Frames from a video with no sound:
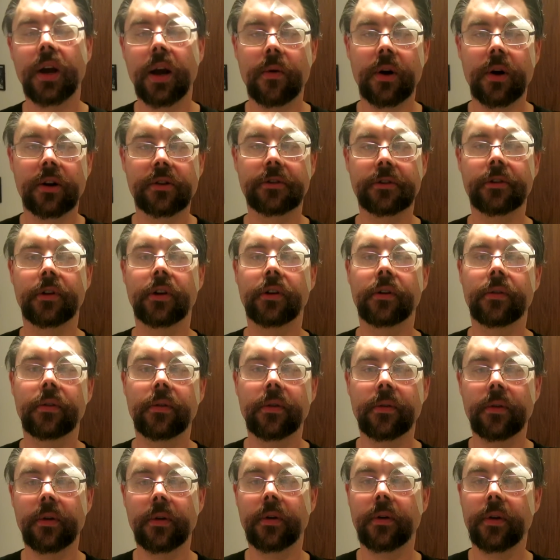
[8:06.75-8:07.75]
I watched a uh,
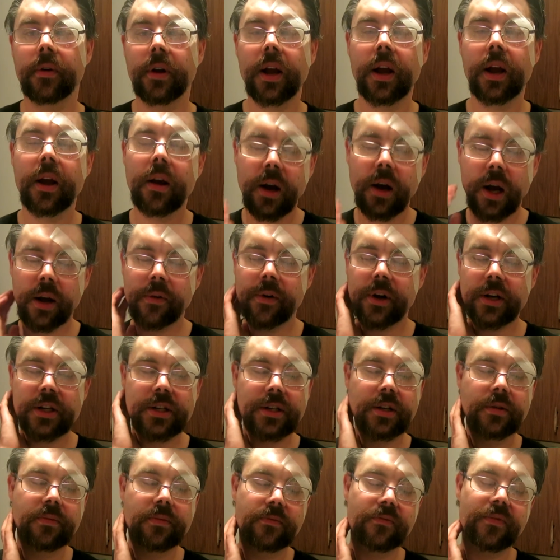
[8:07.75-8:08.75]
I
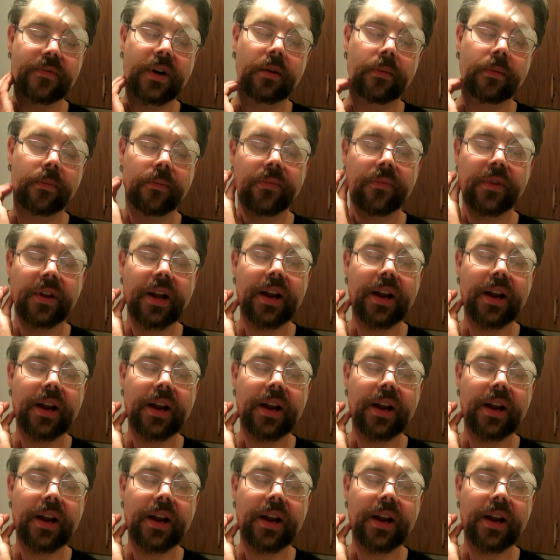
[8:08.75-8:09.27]
watched, well,